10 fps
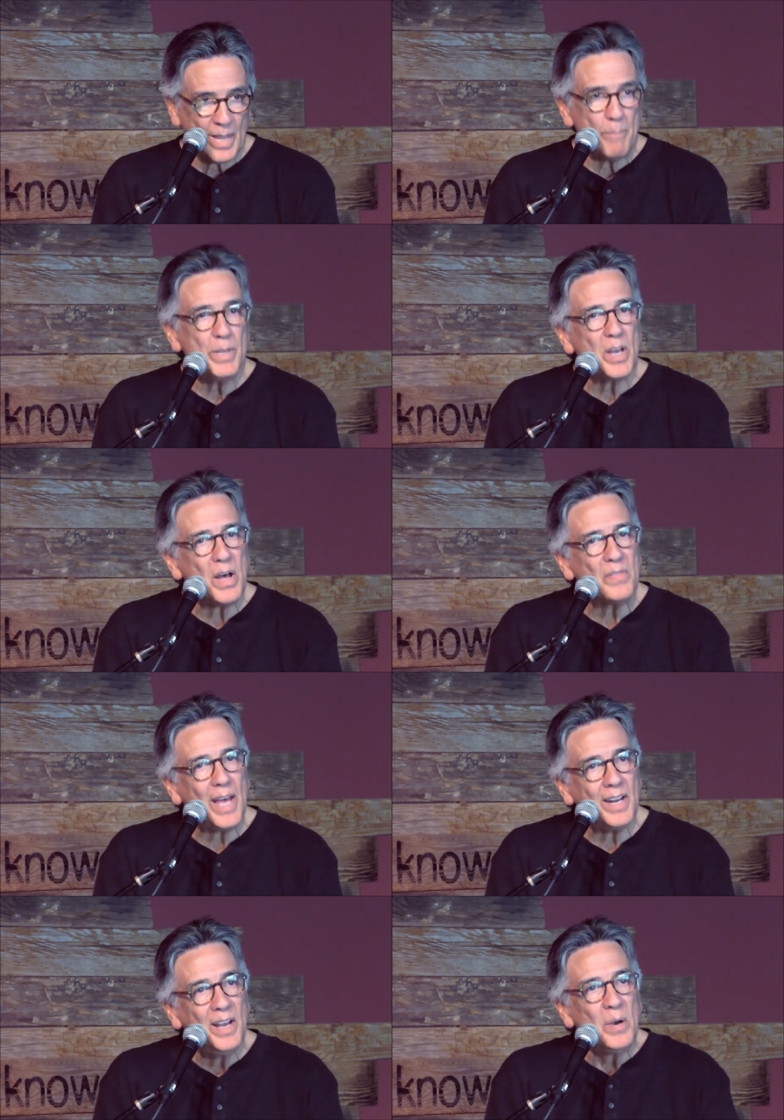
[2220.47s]
And beyond
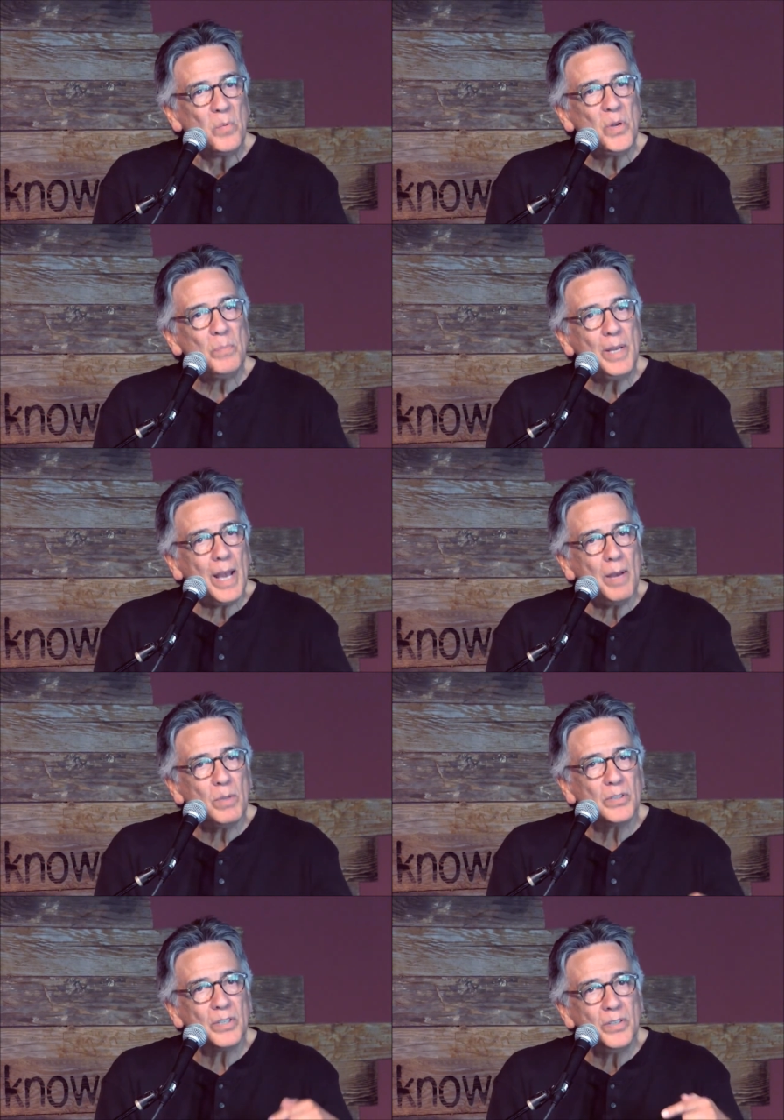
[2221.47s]
that, we'll be
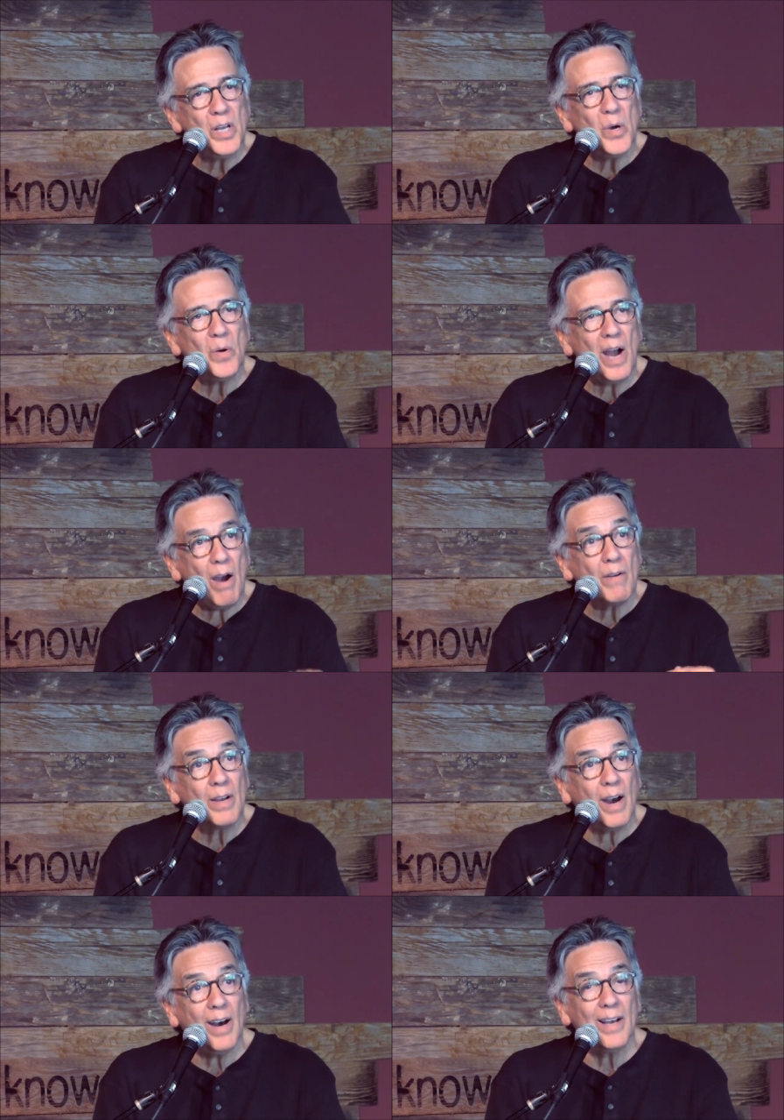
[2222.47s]
able to know how
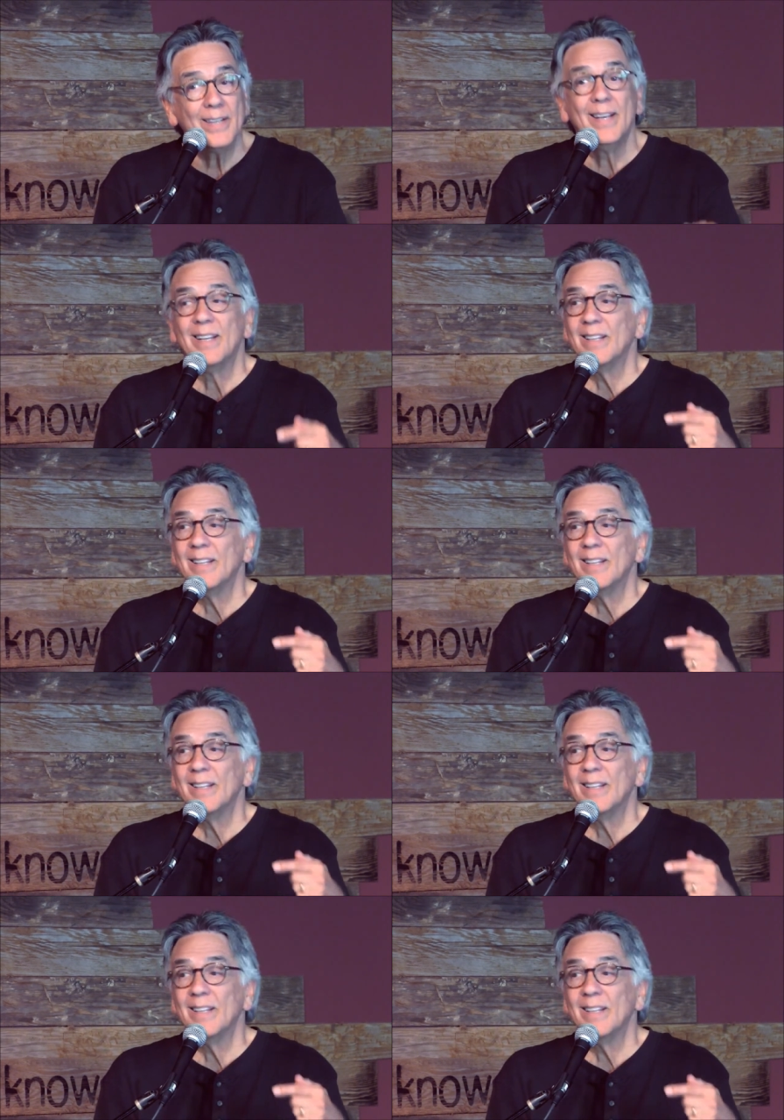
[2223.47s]
God